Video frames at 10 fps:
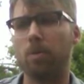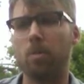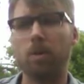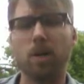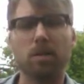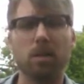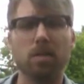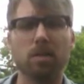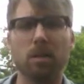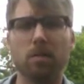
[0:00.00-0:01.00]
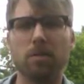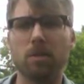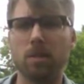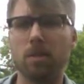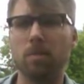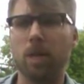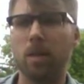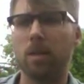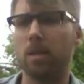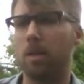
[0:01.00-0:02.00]
through a process of
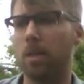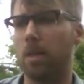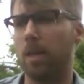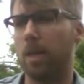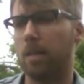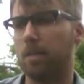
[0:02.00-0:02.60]
systematic neglect.